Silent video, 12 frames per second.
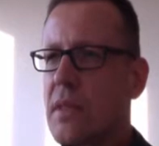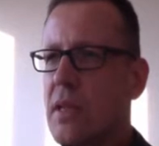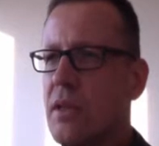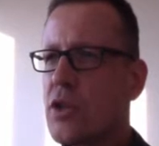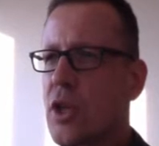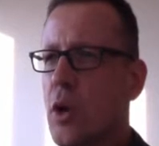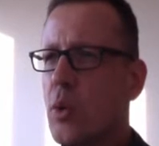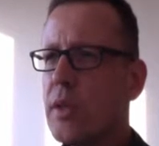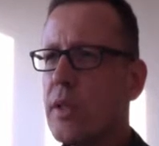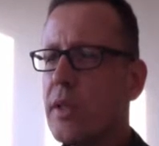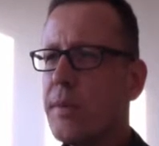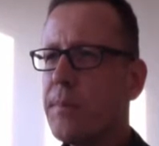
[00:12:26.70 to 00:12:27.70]
show
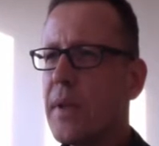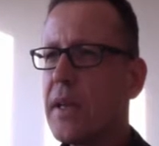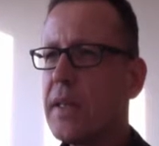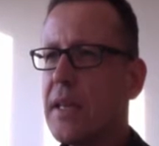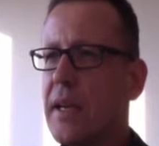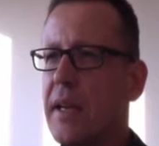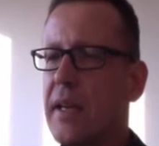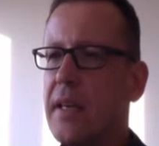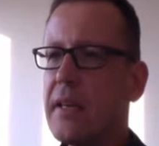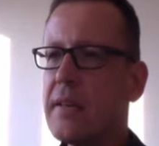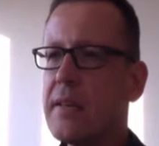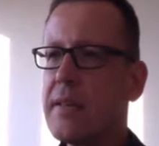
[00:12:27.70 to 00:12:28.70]
the
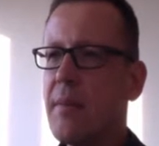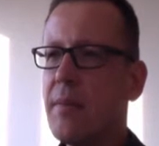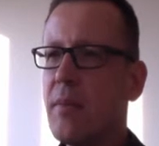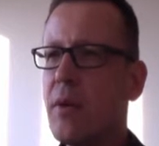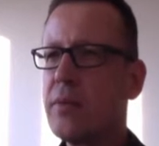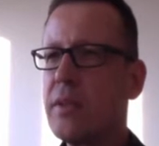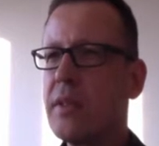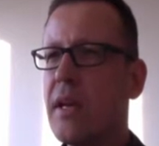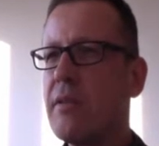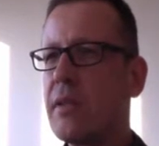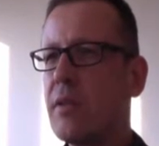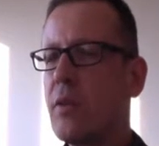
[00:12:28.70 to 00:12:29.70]
yearly sum of the
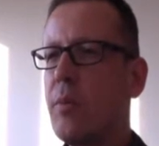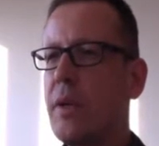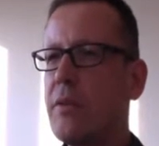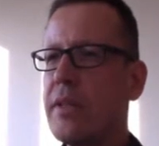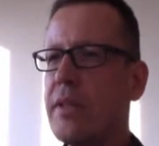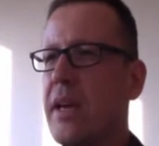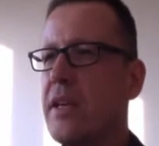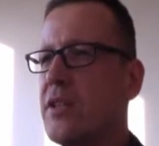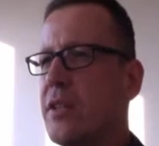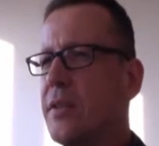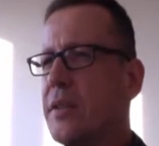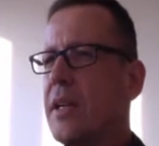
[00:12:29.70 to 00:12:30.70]
direct normal
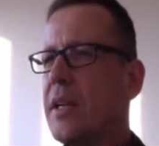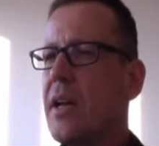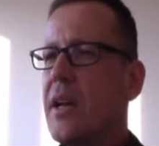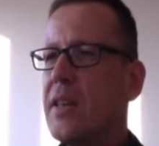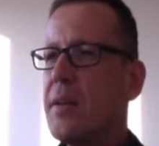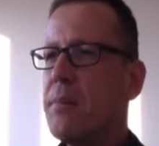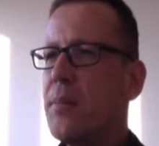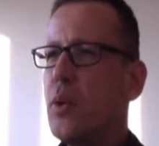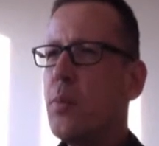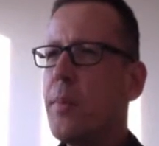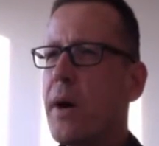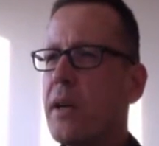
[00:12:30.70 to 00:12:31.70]
irradiation. The
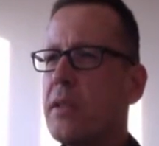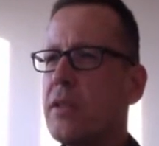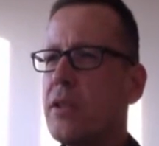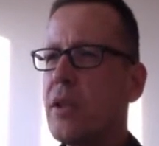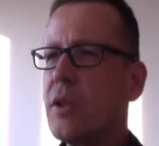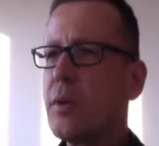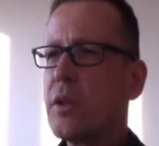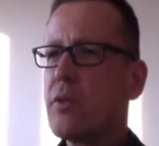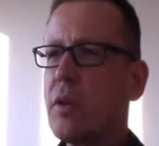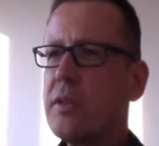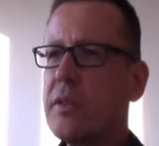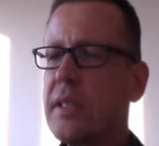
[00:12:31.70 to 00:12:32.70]
blue bars show the
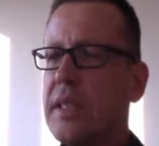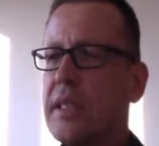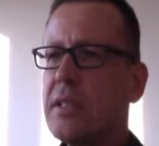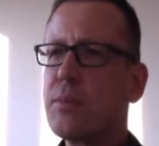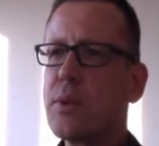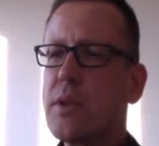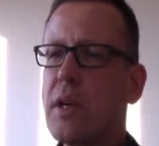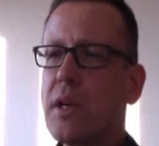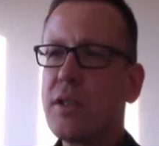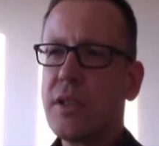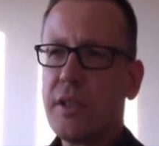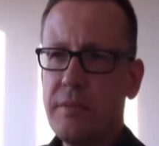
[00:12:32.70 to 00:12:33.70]
gross heat
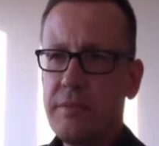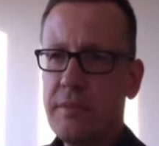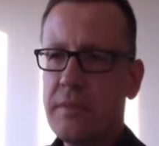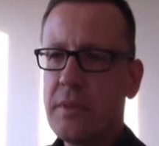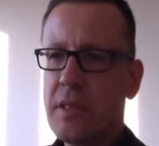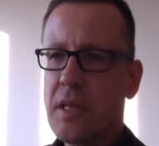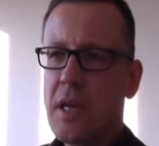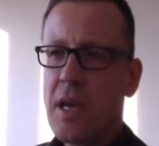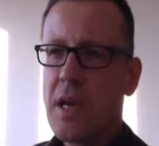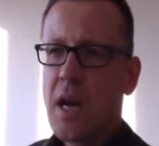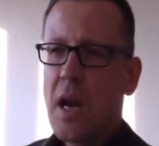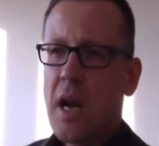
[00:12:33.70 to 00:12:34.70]
production,
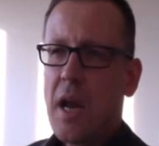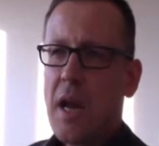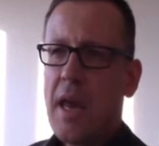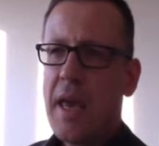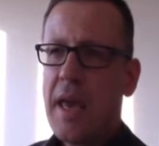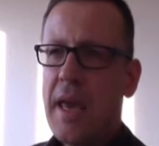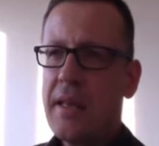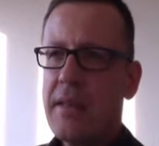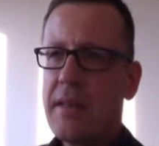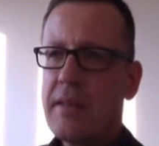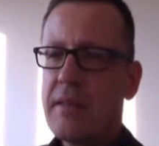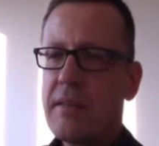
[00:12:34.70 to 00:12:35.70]

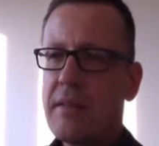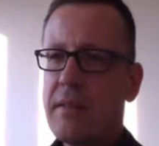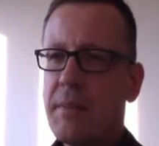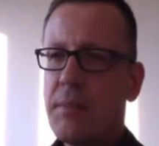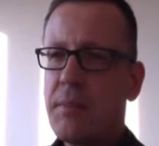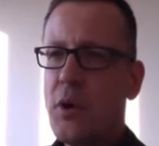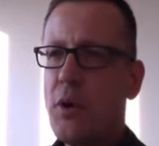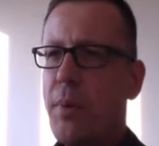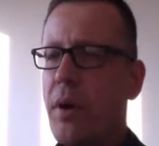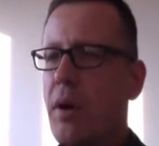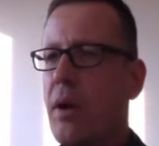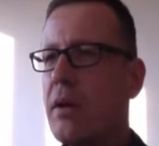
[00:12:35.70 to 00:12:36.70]
and the
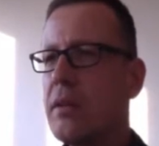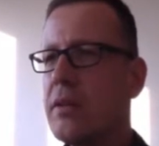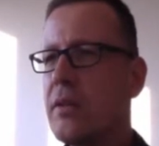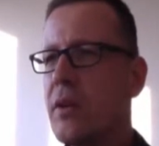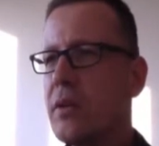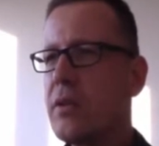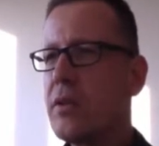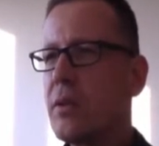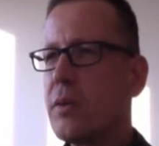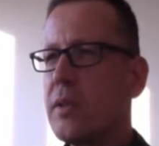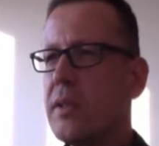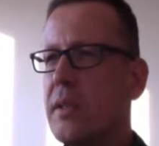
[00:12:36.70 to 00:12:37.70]
purple dot
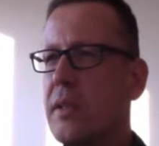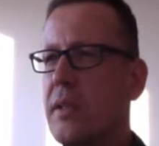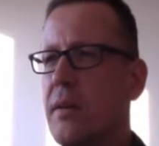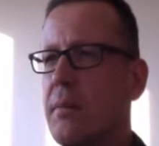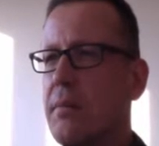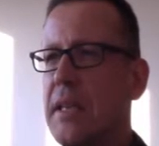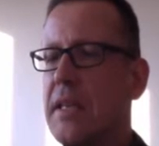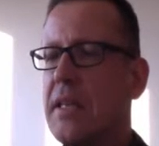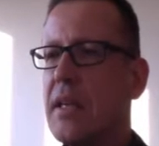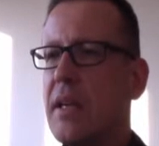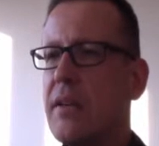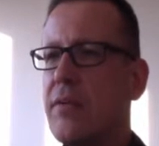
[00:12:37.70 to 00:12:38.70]
shows the mean
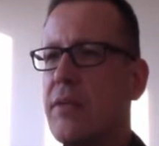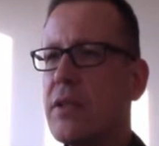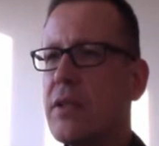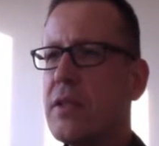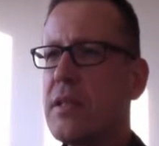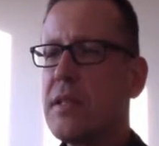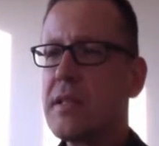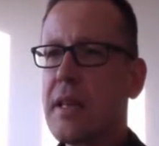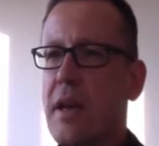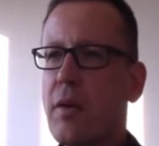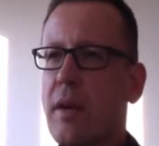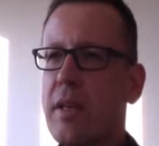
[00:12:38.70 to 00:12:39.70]
yearly efficiency. These
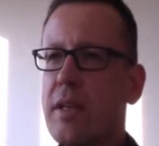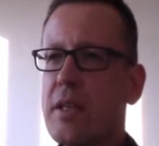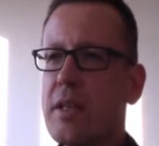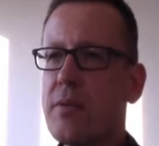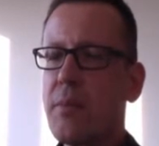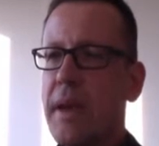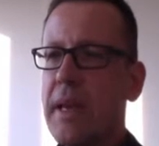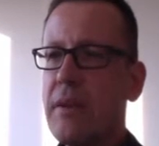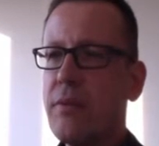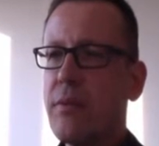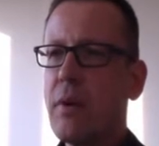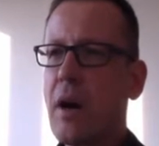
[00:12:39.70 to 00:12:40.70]
calculations were made
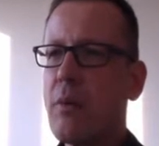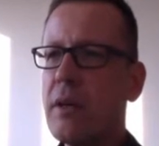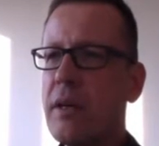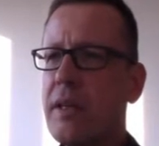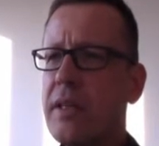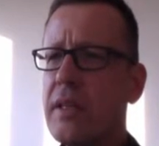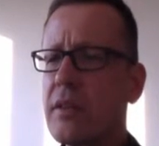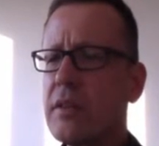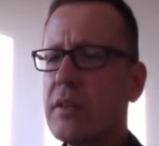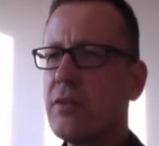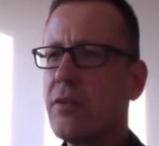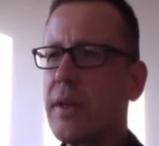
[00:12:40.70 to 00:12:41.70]
for our linear
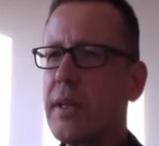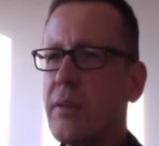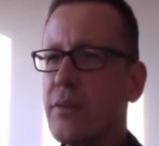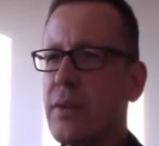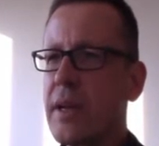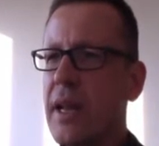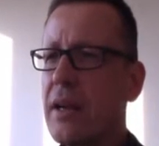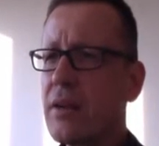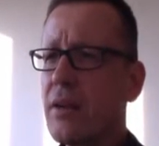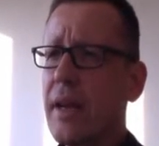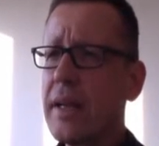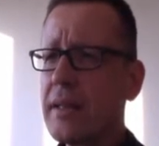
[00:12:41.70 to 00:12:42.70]
concentrating Fresnel
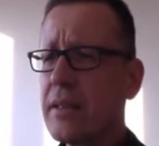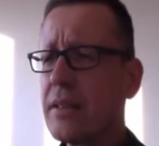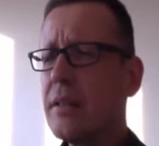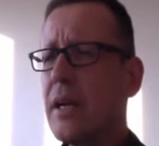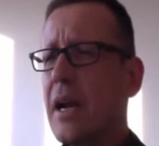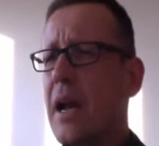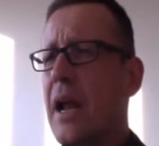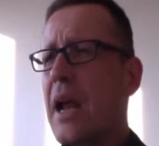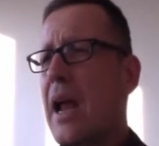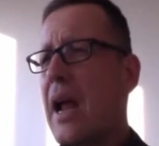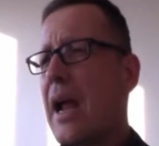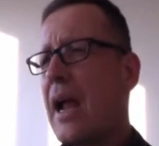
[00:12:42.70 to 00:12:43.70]
collector.
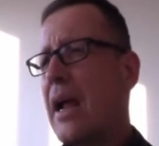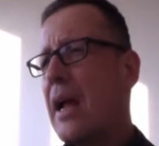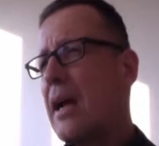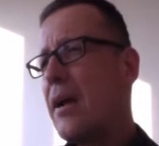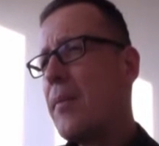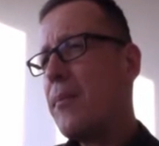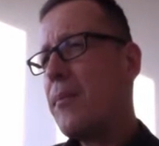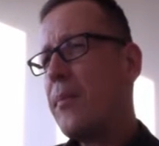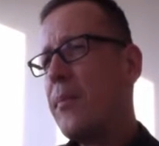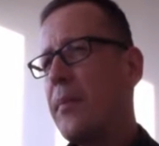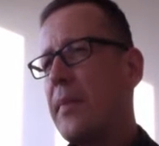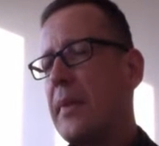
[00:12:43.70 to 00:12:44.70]
And